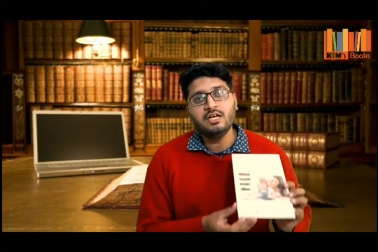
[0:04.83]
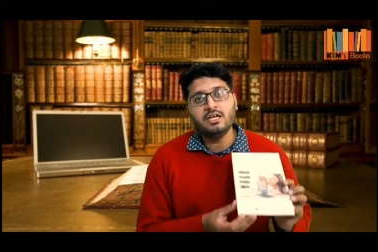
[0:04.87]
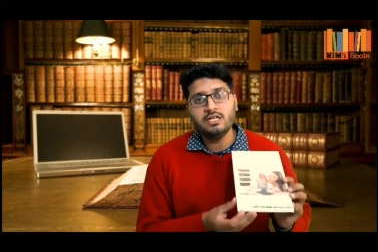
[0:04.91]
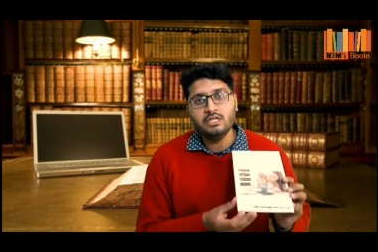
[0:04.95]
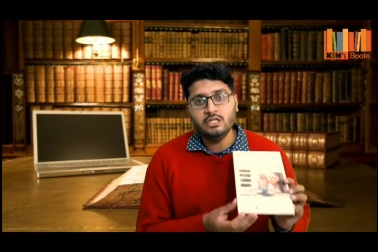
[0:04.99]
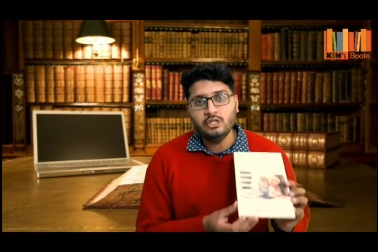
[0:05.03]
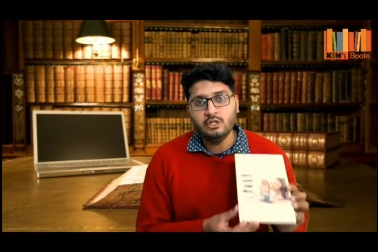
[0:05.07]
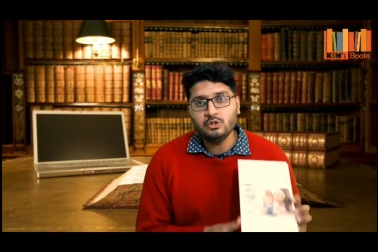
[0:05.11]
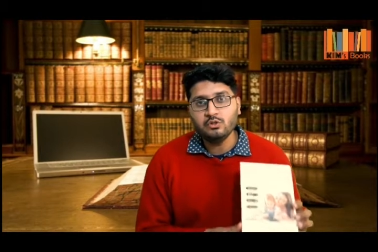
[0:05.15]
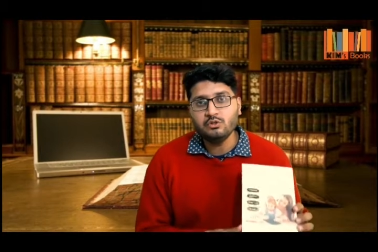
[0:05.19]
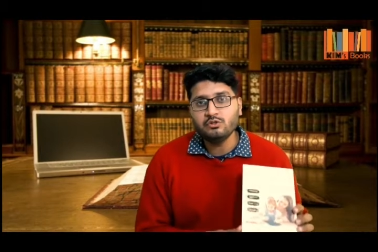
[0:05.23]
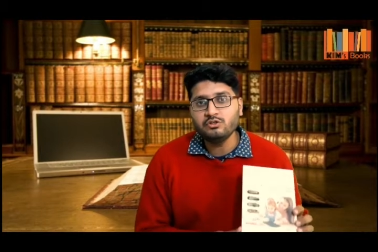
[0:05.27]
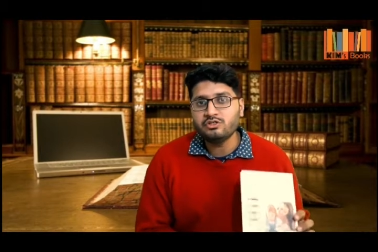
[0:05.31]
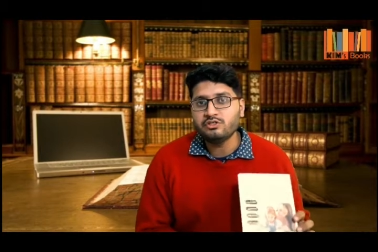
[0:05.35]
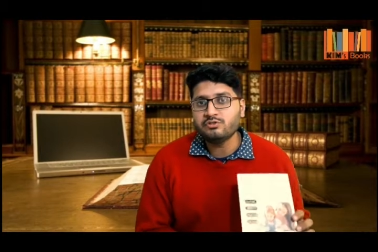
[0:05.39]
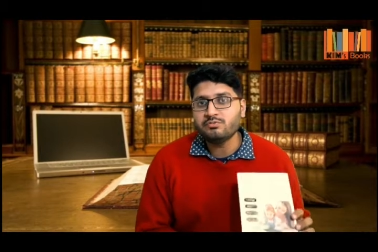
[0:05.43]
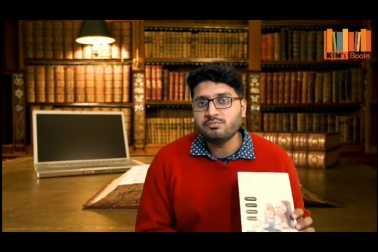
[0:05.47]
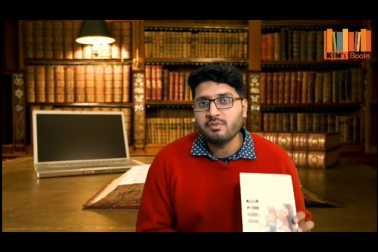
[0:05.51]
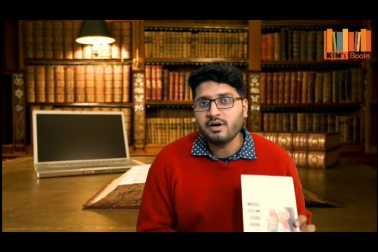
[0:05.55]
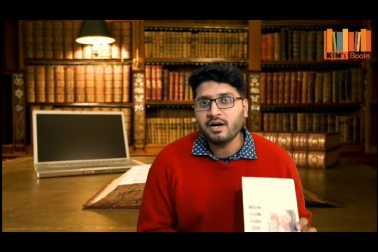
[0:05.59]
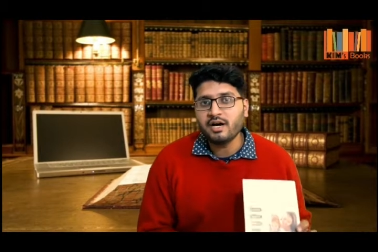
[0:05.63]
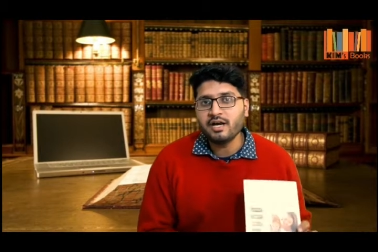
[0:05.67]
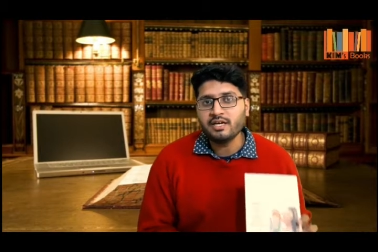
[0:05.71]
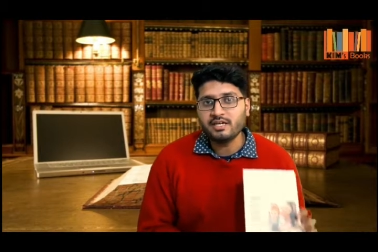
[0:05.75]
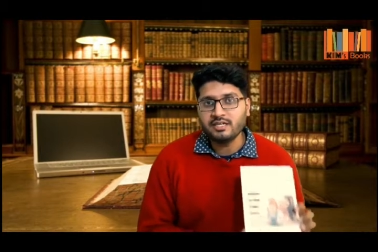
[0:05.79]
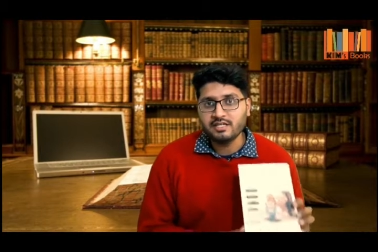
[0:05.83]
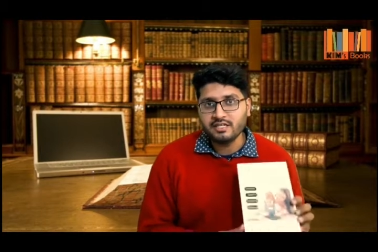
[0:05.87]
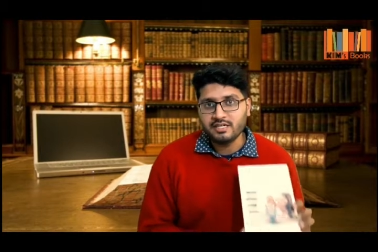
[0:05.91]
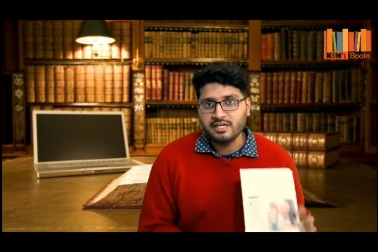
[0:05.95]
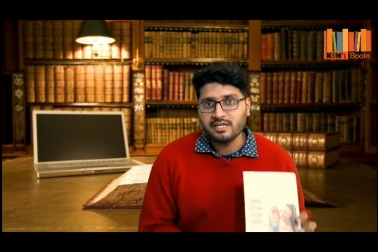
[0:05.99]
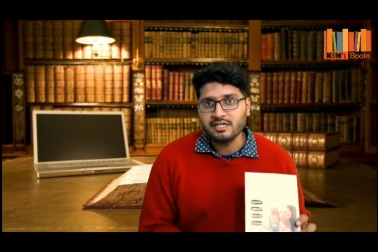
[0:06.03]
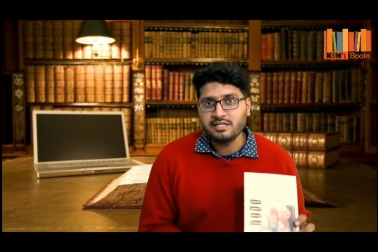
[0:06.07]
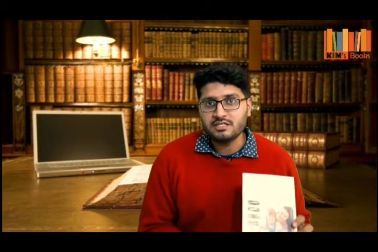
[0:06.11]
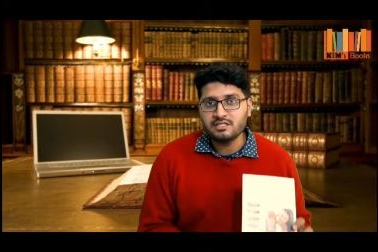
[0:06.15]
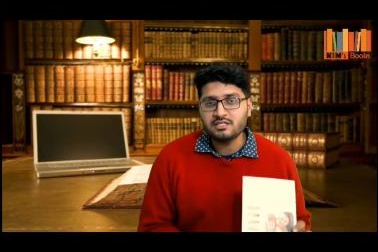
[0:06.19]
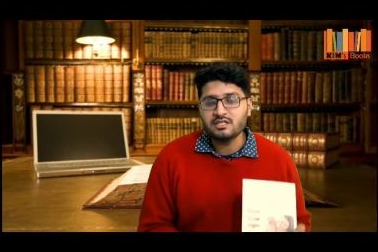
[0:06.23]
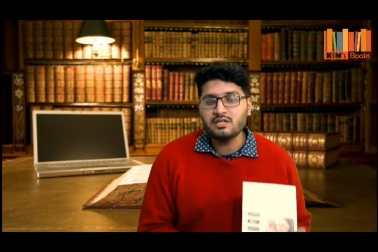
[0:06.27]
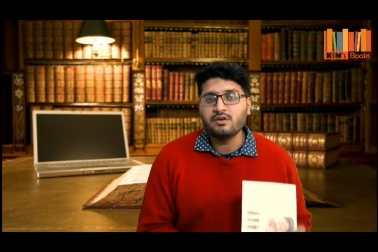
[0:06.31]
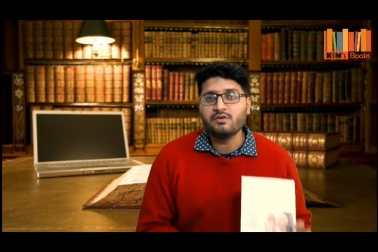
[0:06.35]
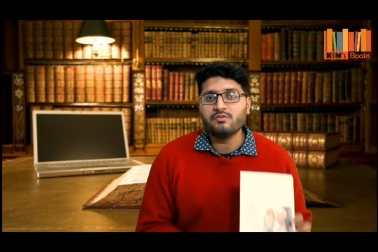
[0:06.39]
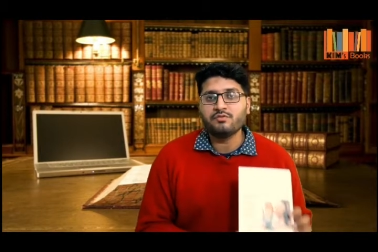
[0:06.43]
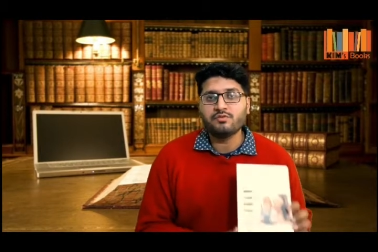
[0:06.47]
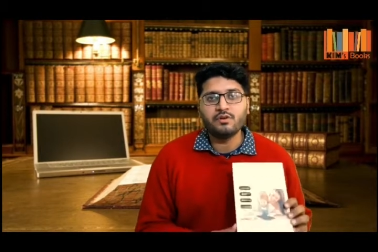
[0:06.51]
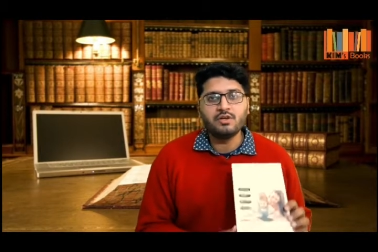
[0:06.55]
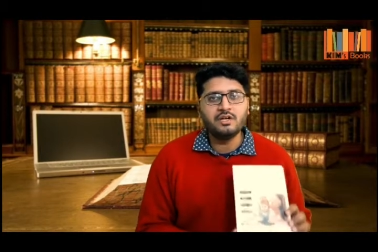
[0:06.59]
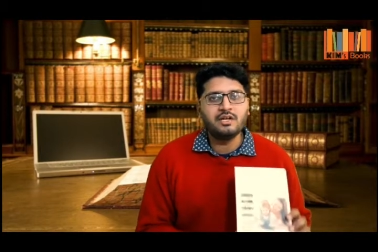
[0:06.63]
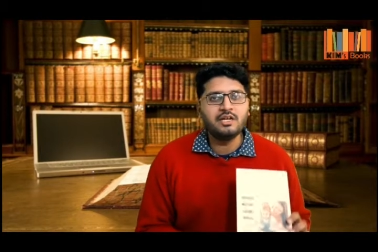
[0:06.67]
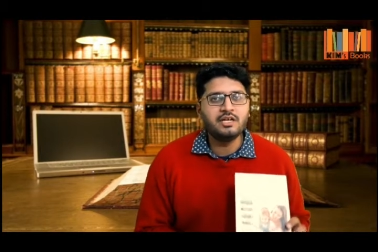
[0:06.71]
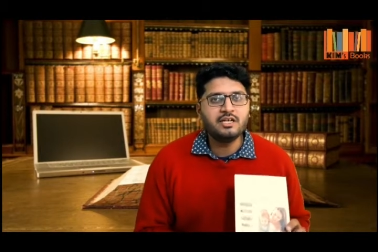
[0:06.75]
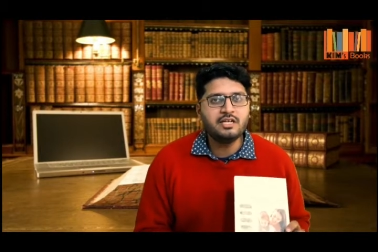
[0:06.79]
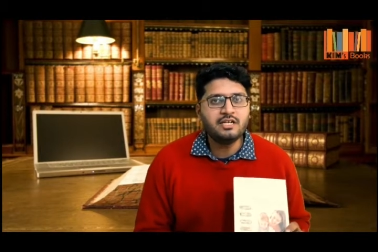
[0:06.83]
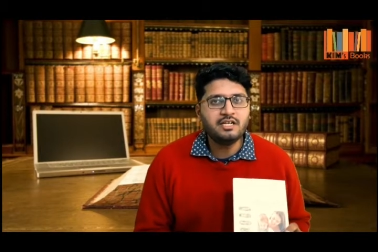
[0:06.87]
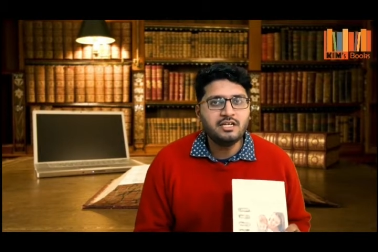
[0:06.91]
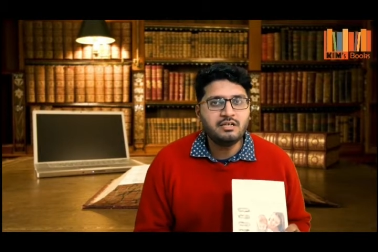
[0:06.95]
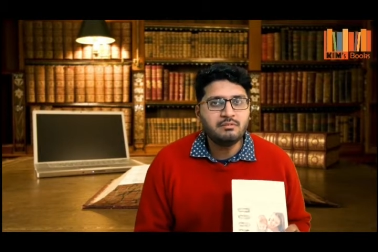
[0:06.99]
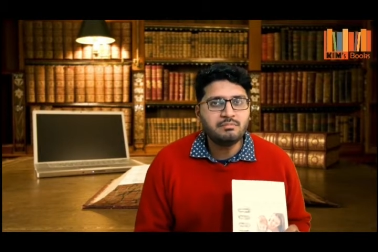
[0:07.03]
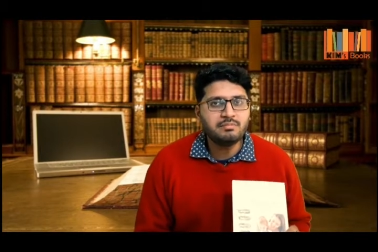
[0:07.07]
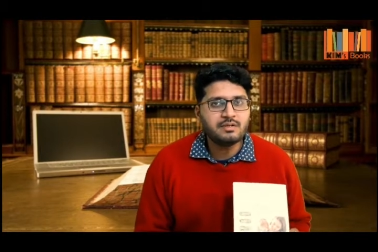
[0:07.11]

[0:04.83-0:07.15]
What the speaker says: used by kids for learning